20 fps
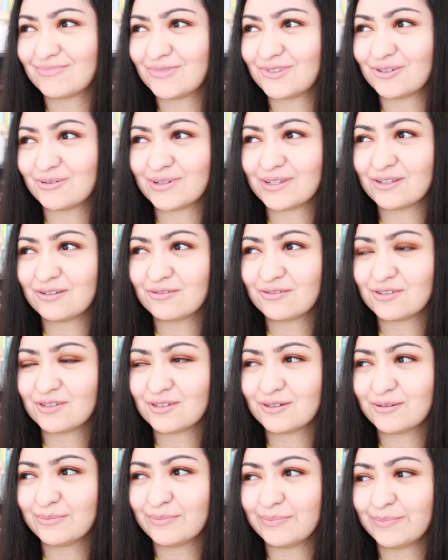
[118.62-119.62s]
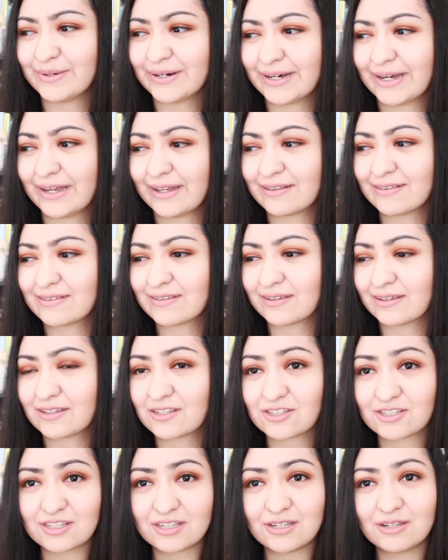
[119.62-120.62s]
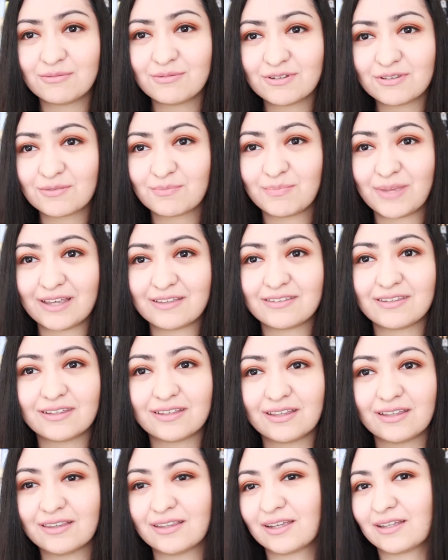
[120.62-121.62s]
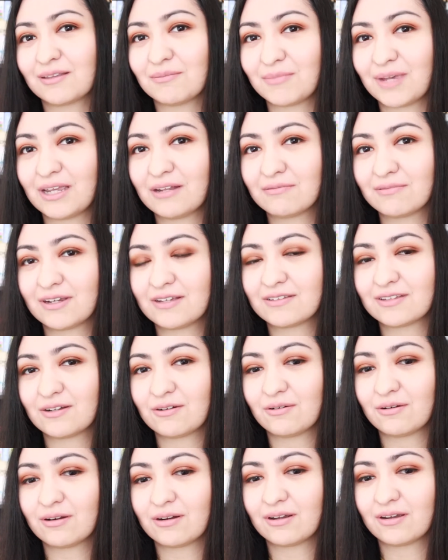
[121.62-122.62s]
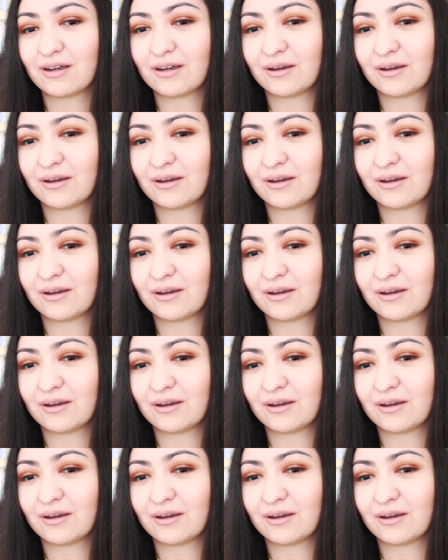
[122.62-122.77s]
doing YouTube, but she was basically like the main reason